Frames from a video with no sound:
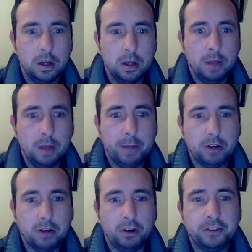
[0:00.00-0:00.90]

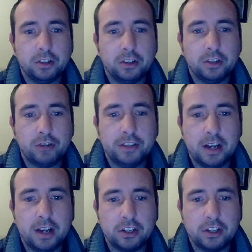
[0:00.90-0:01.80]
Bitcoin's
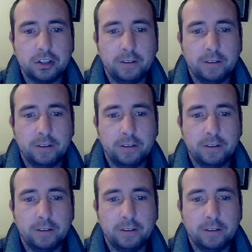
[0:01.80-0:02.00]
transaction